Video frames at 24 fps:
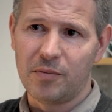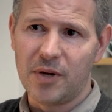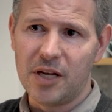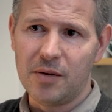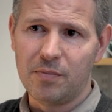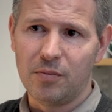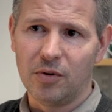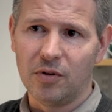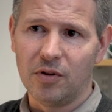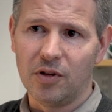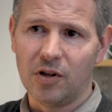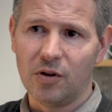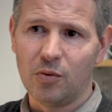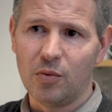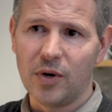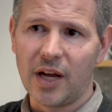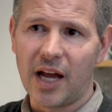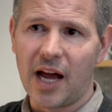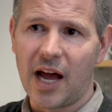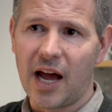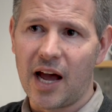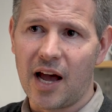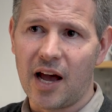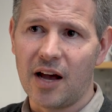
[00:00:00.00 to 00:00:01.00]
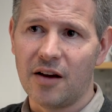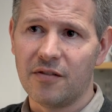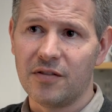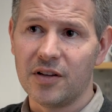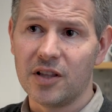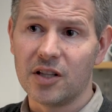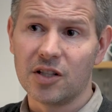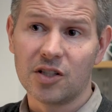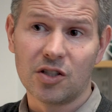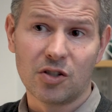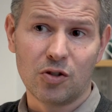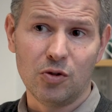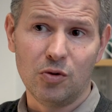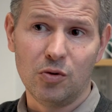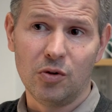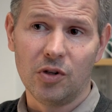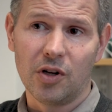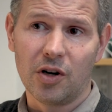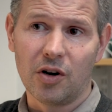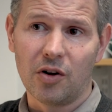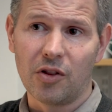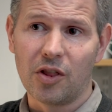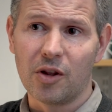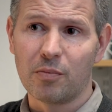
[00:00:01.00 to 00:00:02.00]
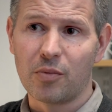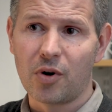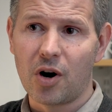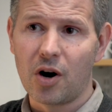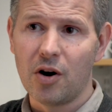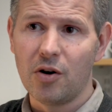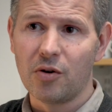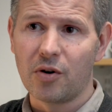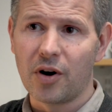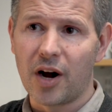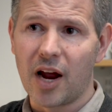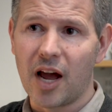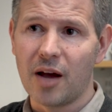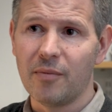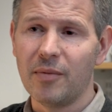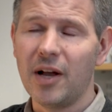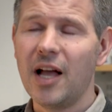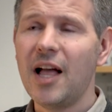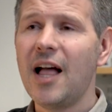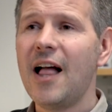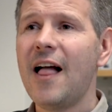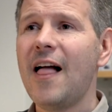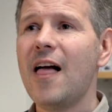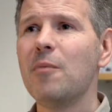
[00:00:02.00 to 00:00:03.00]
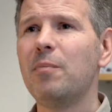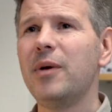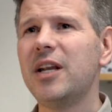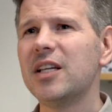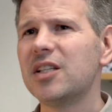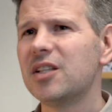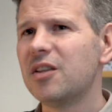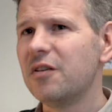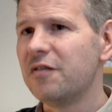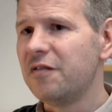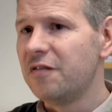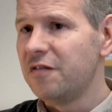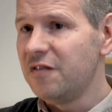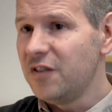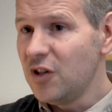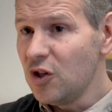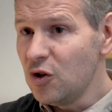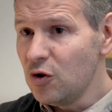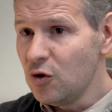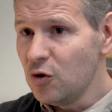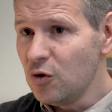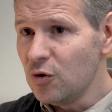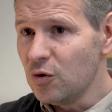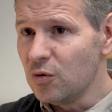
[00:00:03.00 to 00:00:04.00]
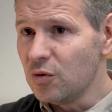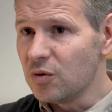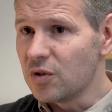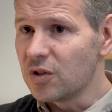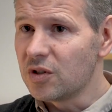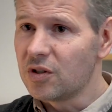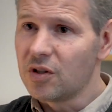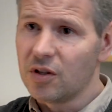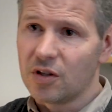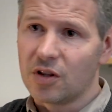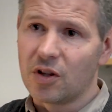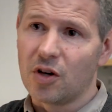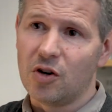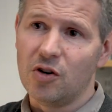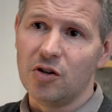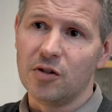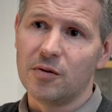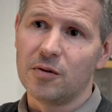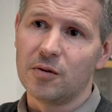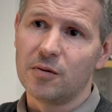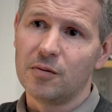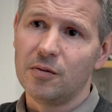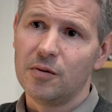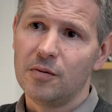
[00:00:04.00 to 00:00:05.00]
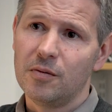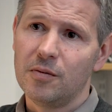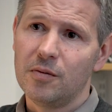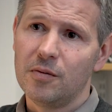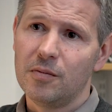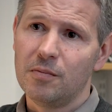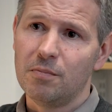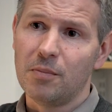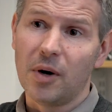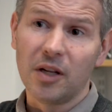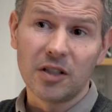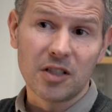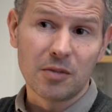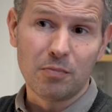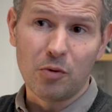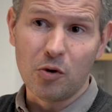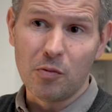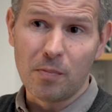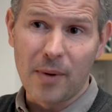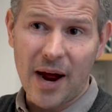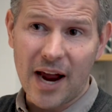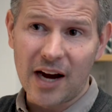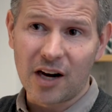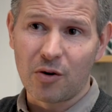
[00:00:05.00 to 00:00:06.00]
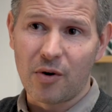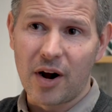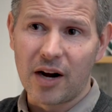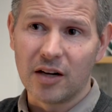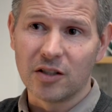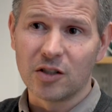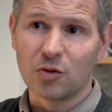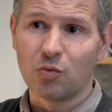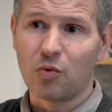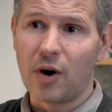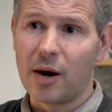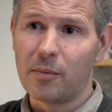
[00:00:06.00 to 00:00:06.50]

of people that we have in the school and on the program, but it's the views that those multiple backgrounds